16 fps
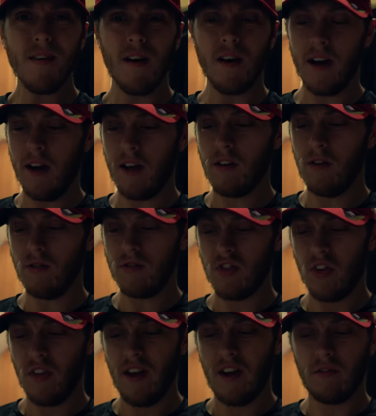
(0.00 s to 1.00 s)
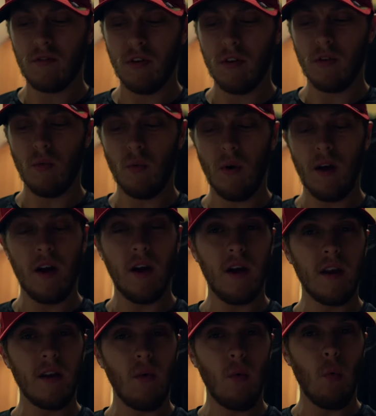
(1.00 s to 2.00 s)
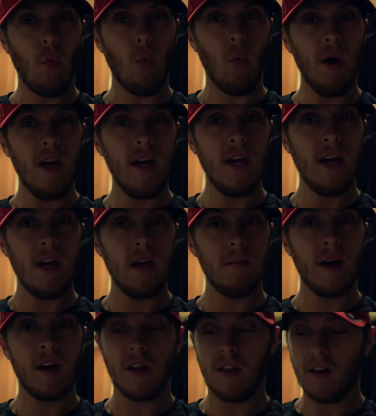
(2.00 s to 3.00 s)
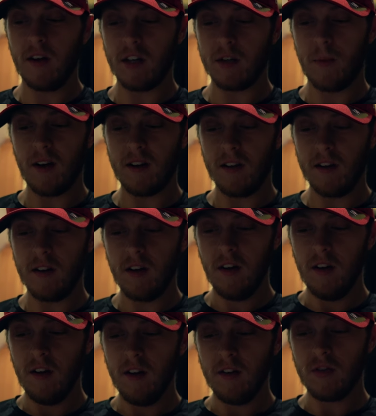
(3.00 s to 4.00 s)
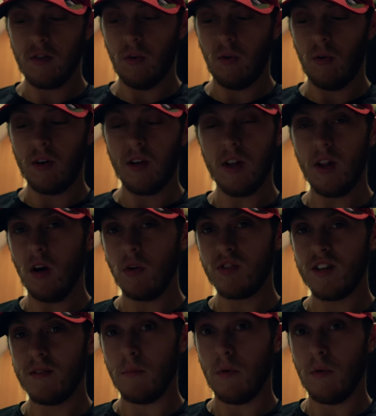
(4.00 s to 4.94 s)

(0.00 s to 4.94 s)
Okay, cool. So that run went way better than expected. So I did the whole 10